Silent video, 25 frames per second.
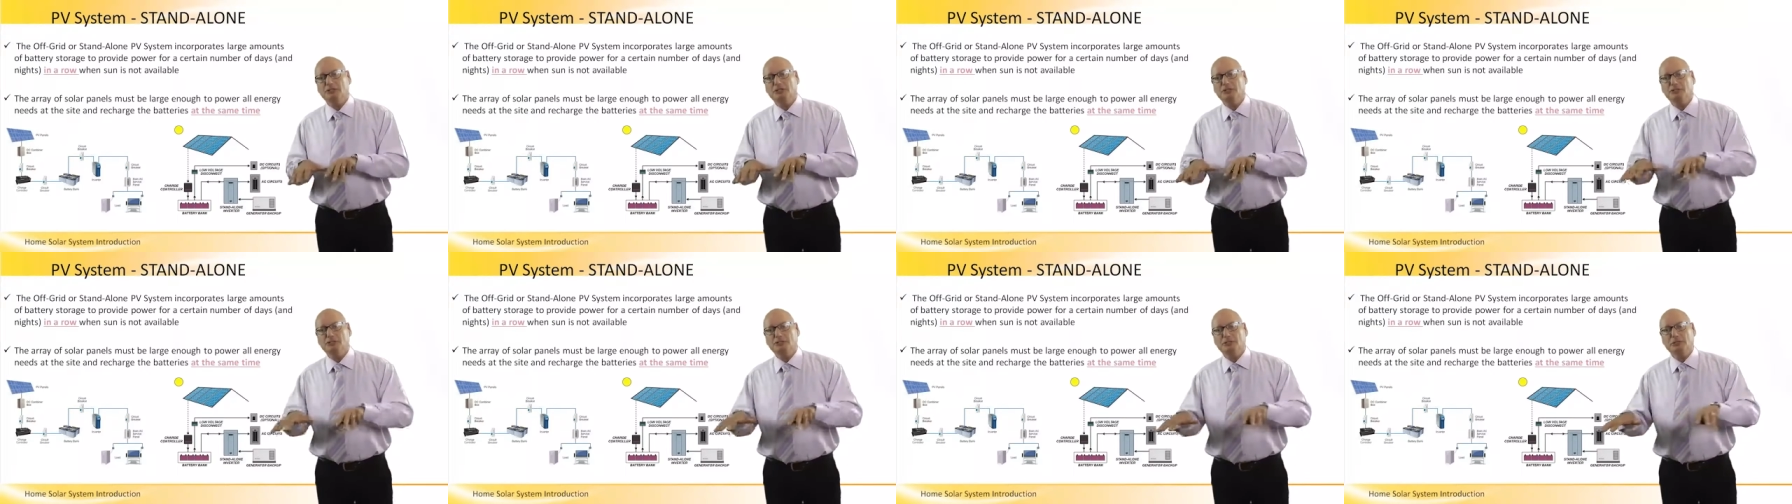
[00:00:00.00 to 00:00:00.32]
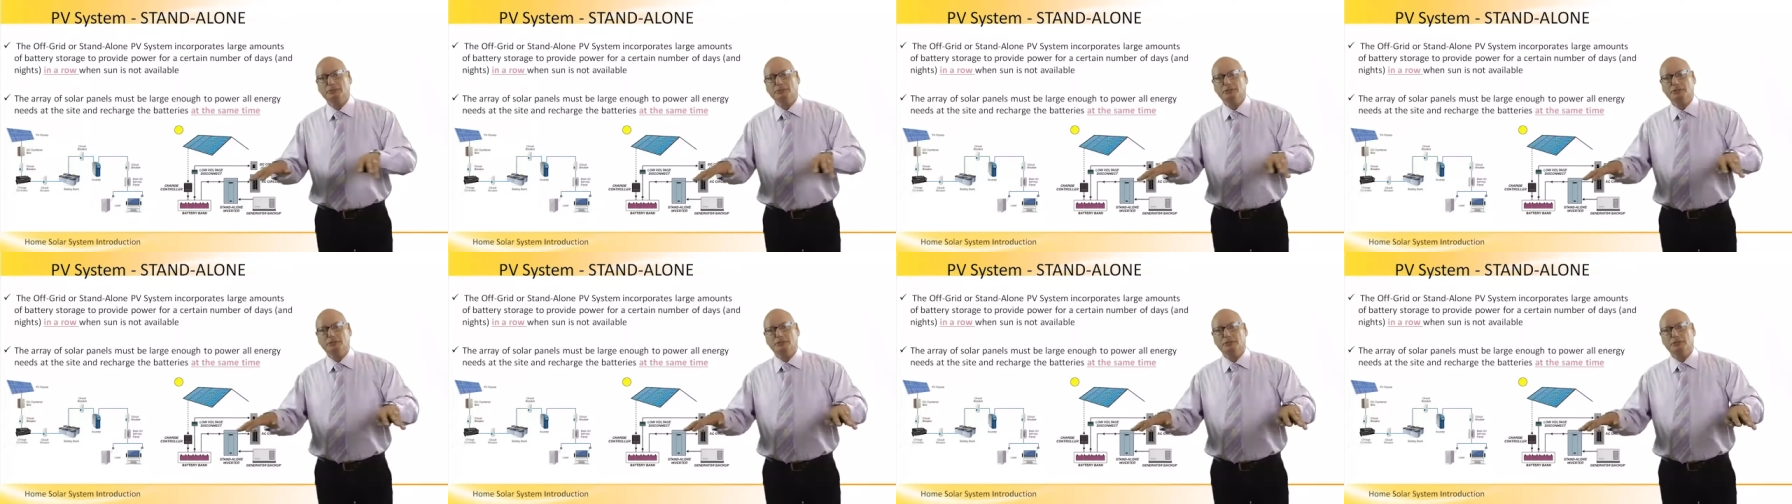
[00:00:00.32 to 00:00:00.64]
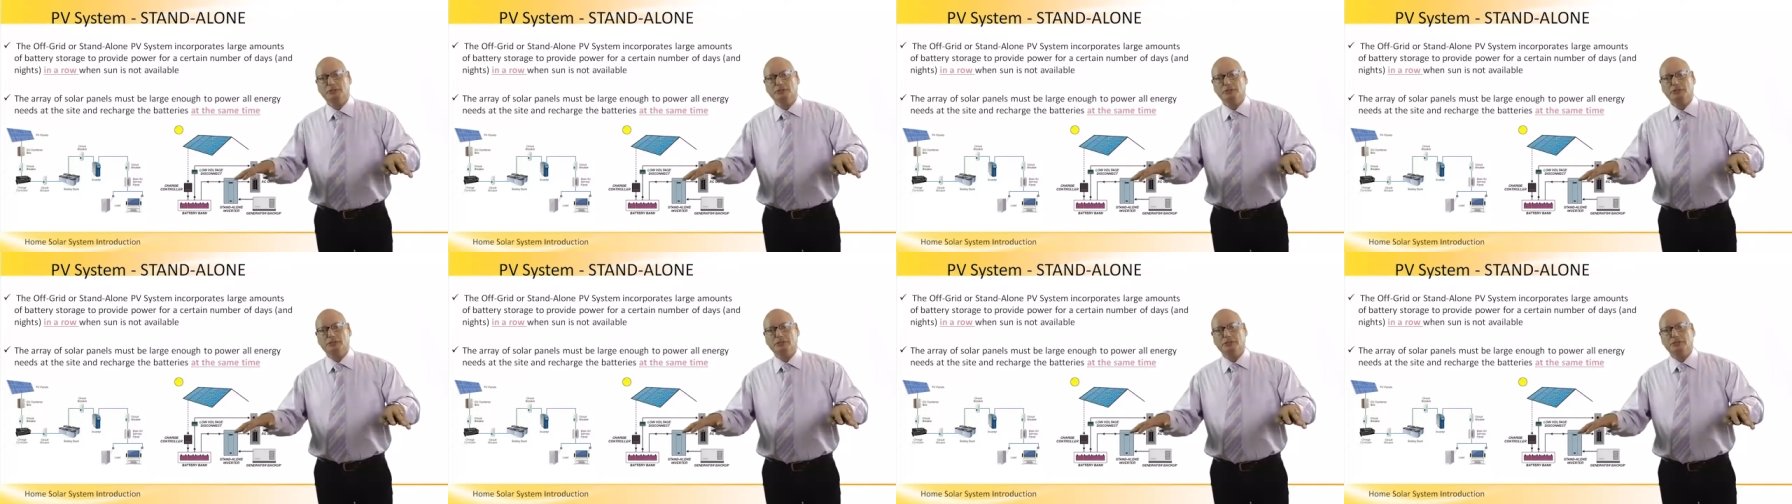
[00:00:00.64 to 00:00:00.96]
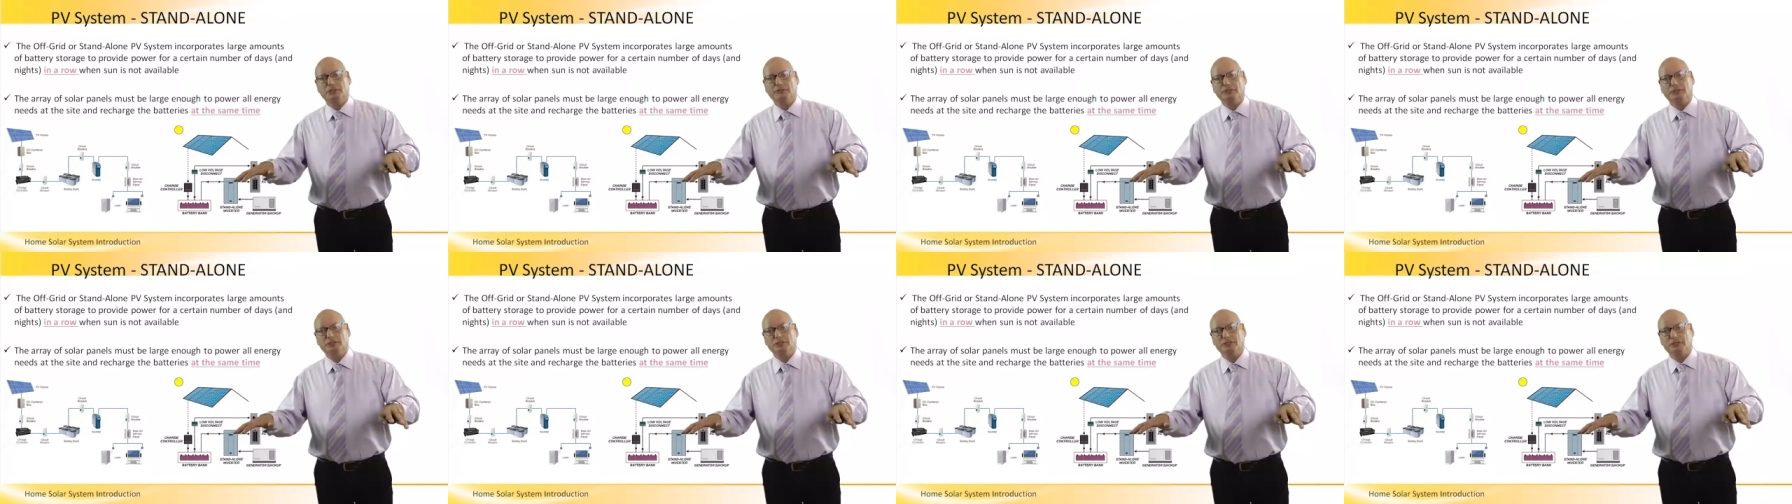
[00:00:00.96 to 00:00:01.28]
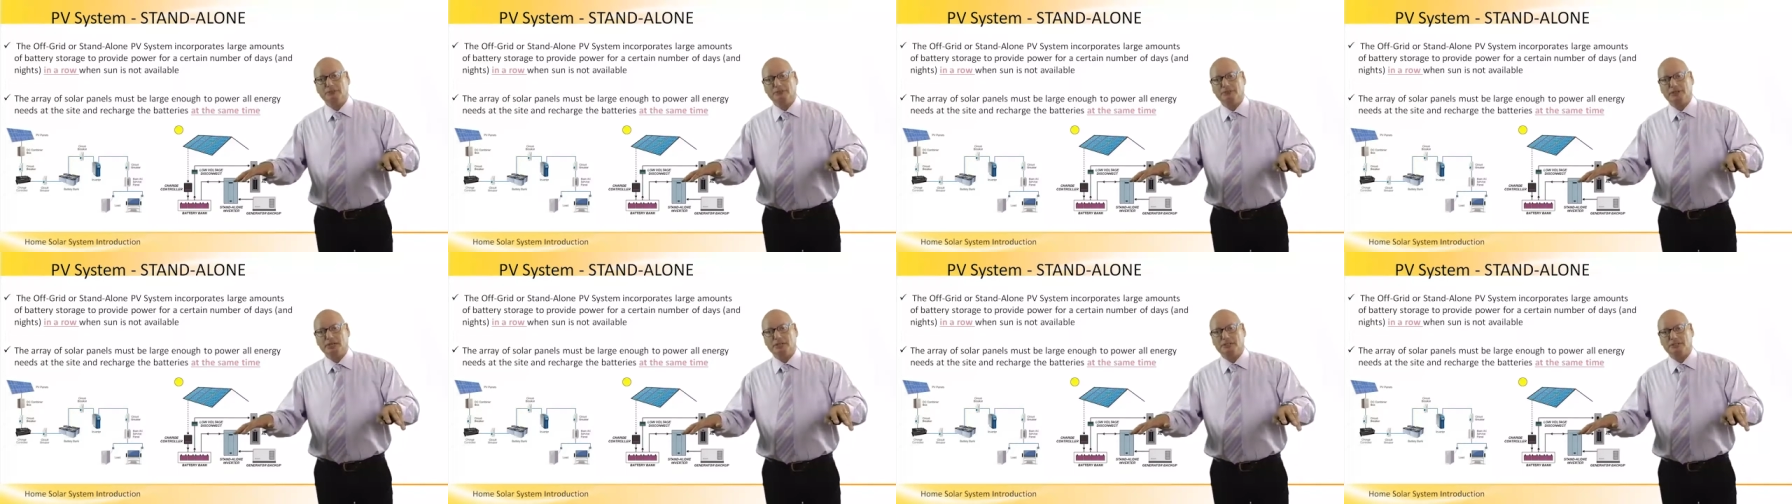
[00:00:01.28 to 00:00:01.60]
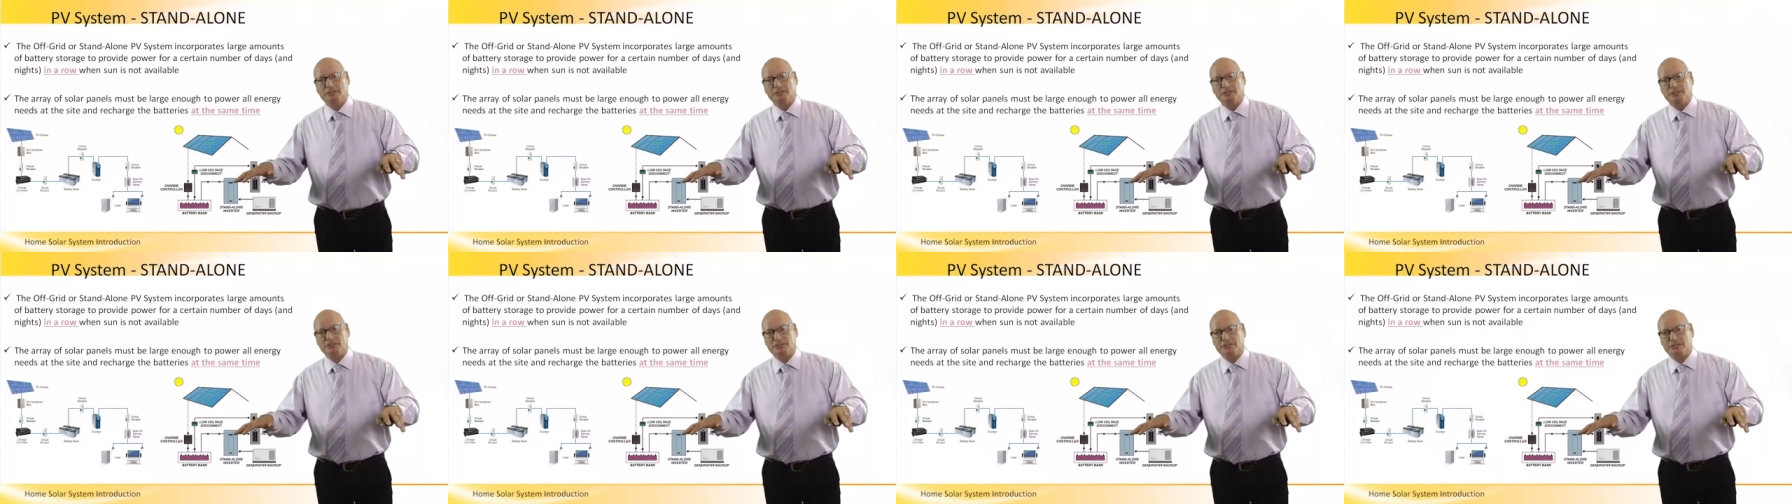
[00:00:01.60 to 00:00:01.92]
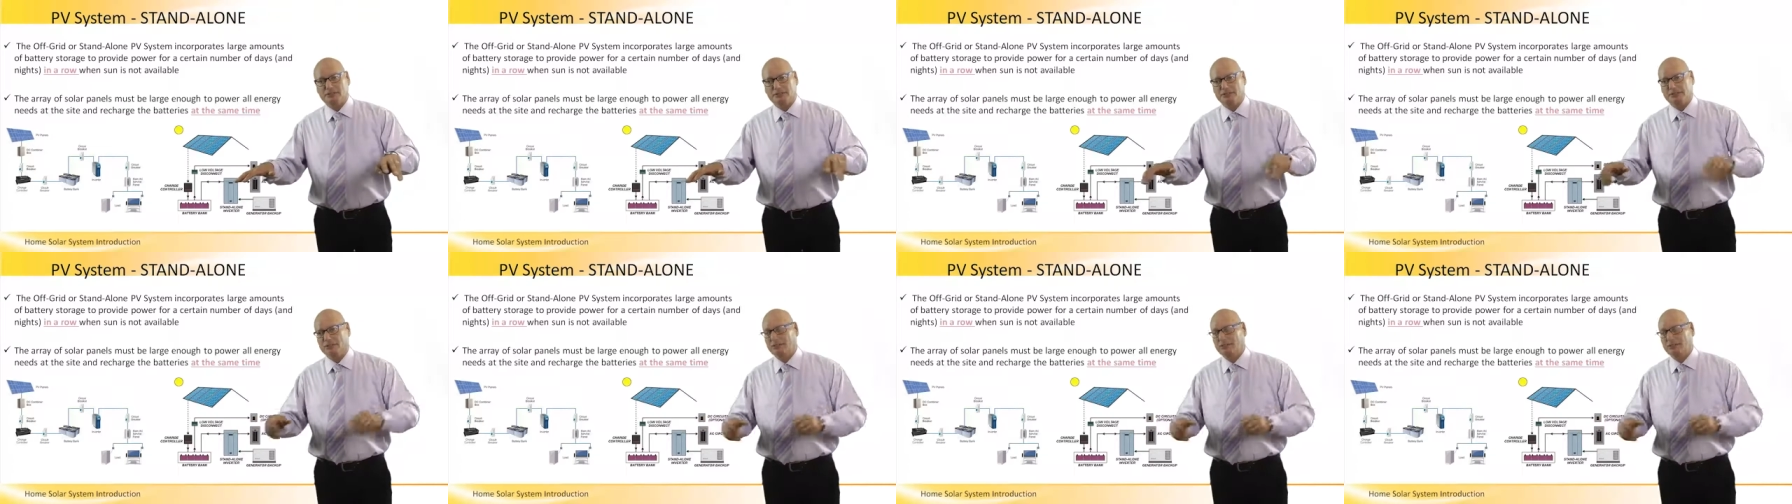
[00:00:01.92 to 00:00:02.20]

distributed to the different appliances.